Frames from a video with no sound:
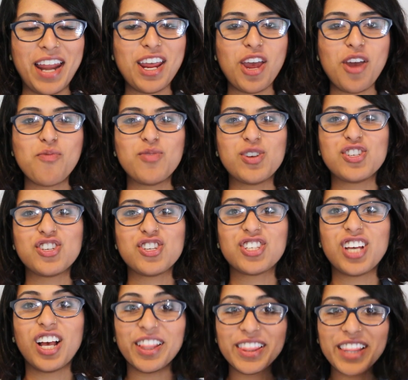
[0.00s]
it was just
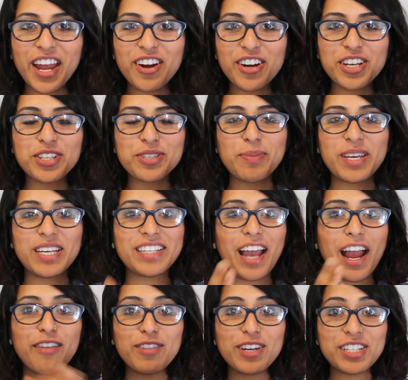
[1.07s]
hilarious because
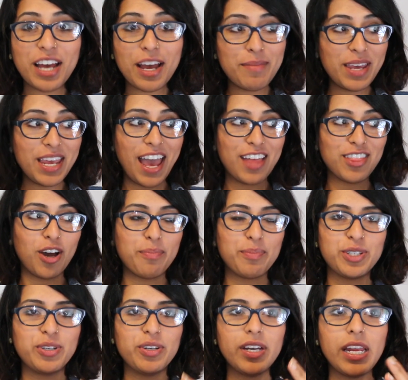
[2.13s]
every time he had the
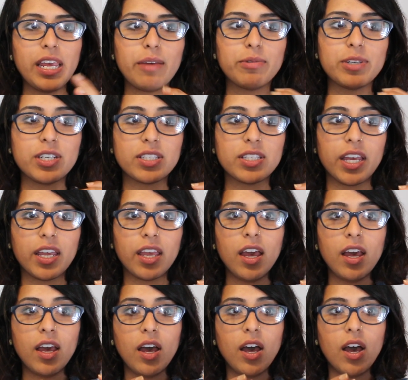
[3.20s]
opportunity, he was just like,
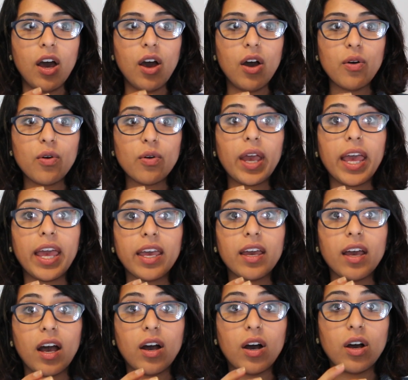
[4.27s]

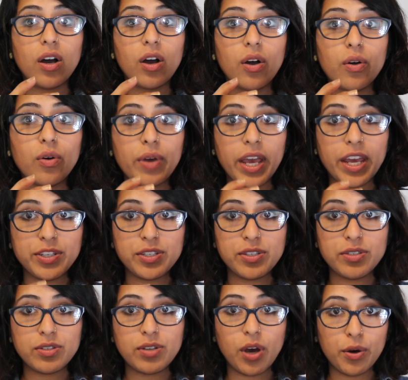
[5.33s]
okay,
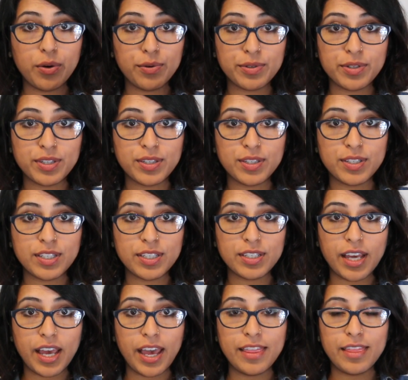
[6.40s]
toast.
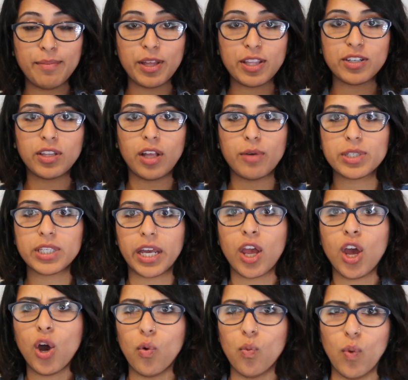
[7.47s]
and the mother-in-law was like,
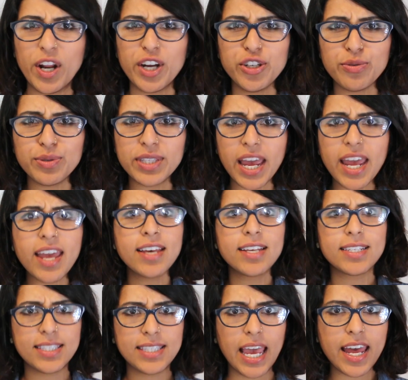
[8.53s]
what did you say?
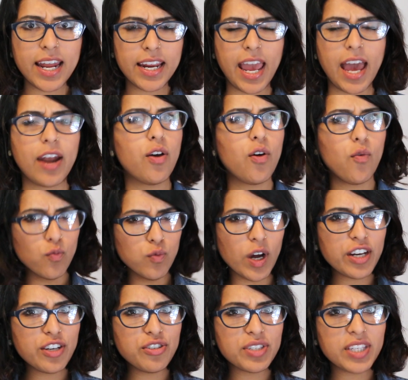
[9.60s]
Say it again. What
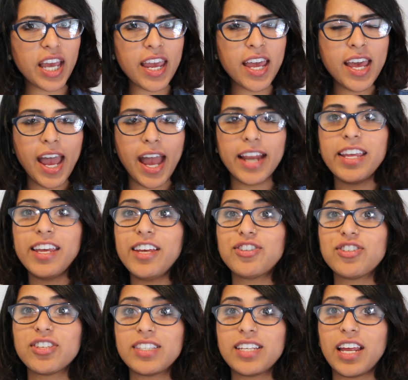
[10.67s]
did you say? And he's
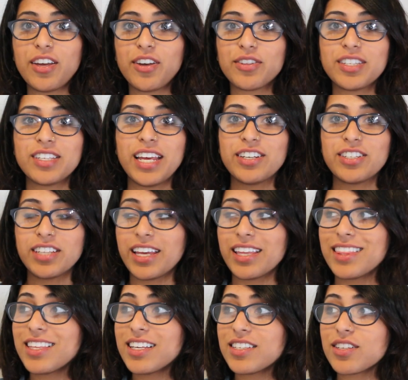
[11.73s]
just standing on stage
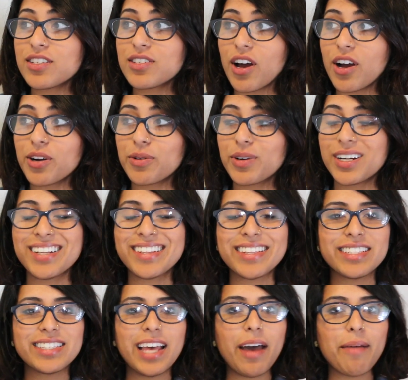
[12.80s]
like, this is awkward.
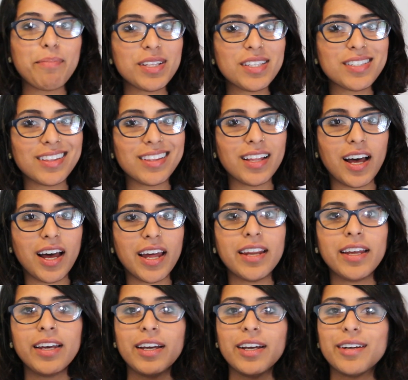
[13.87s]
This happens a
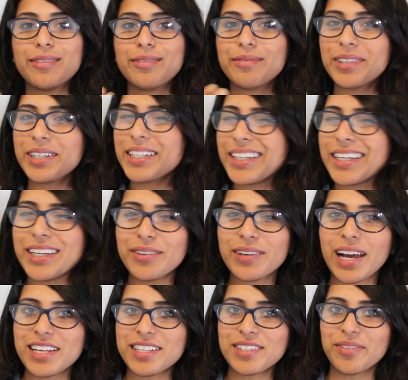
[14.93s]
lot. Really, you
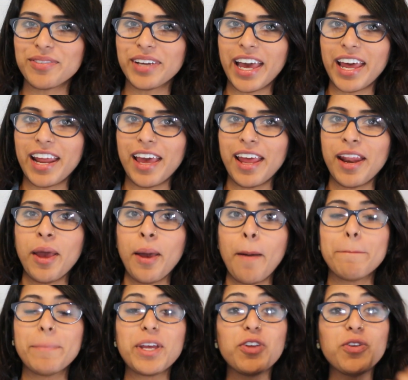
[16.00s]
guys don't get it.
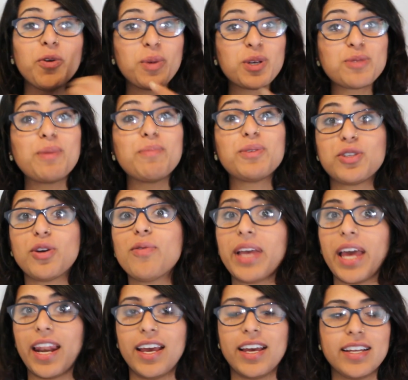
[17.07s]
But you know, most people don't
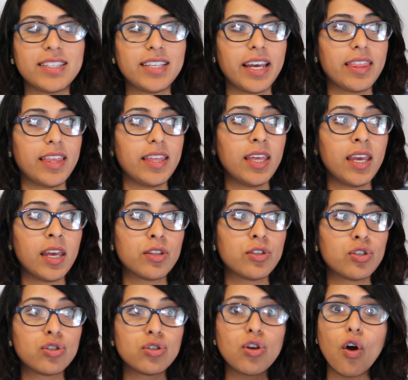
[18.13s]
get it. It's like they think it's
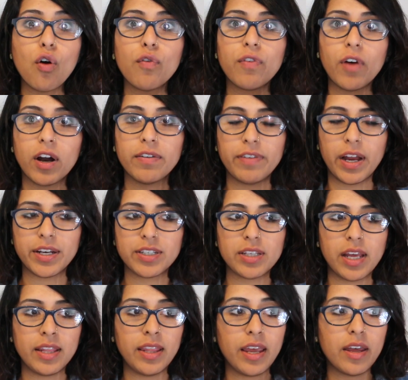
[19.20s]
so far-fetched
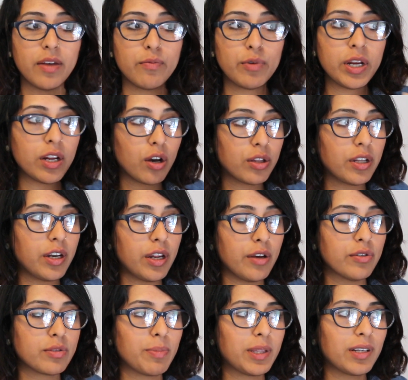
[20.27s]
and they read it on the
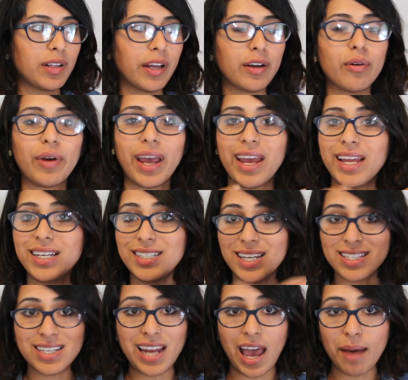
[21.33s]
news, but they're like, okay, it
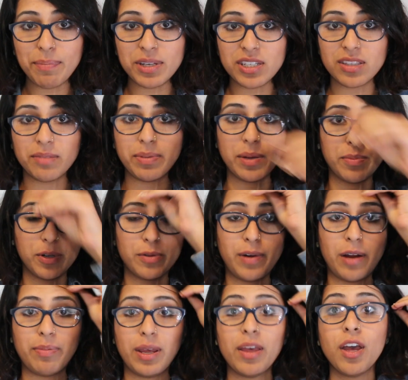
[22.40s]
doesn't happen to the people
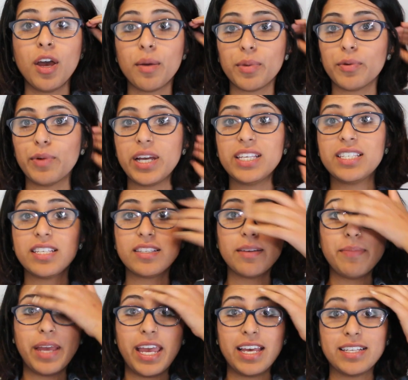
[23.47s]
around me. But
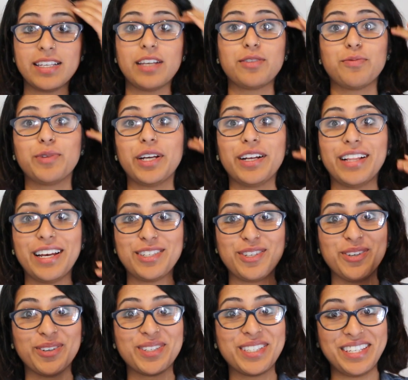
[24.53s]
racism is as real as
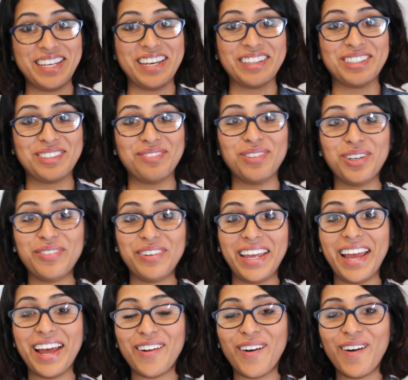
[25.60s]
you'll see in this movie.
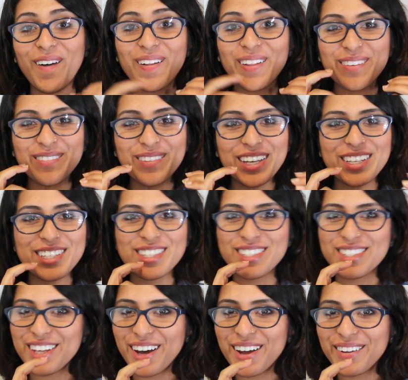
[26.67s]
And all of these
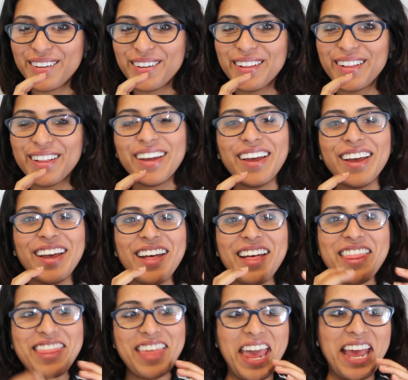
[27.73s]
subtle
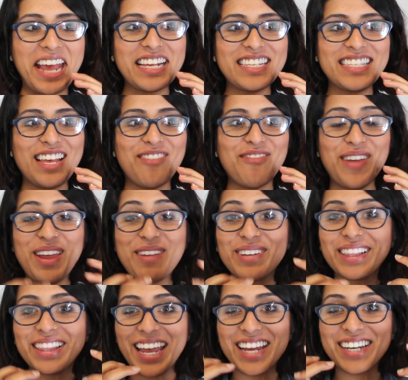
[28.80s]
things that we
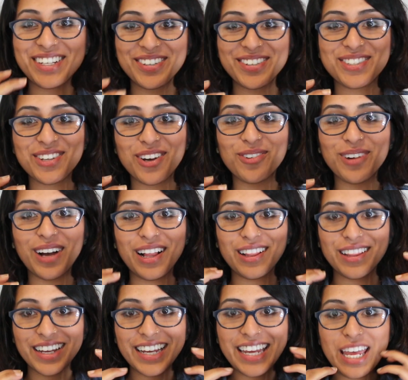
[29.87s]
relate to so
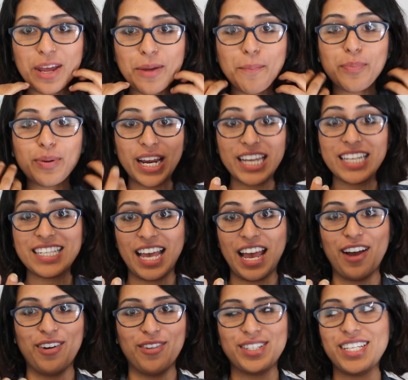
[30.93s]
well, he brings
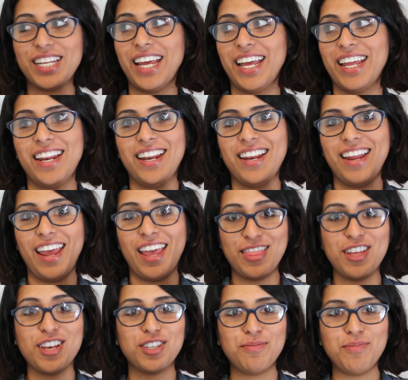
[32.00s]
out in
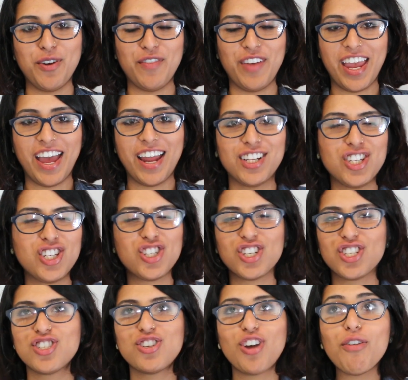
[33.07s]
this movie. And it's
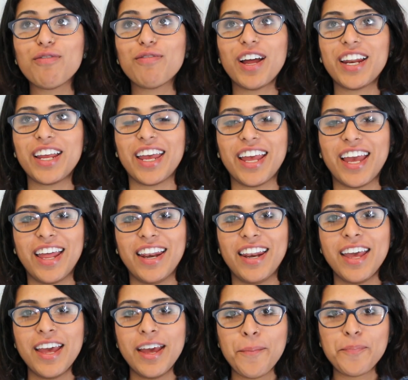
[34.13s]
just so funny. And
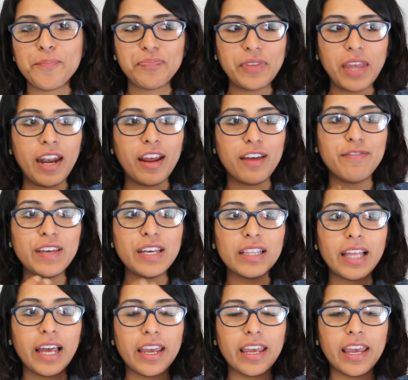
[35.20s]
I feel
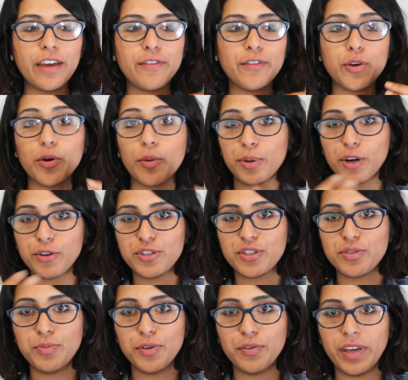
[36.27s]
like if you approach
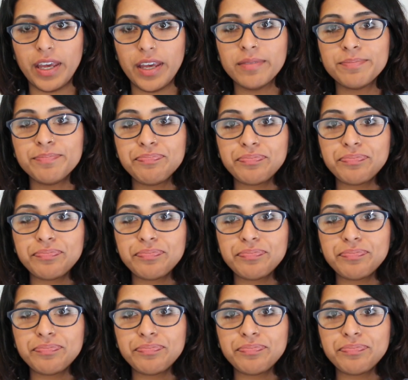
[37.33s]
this movie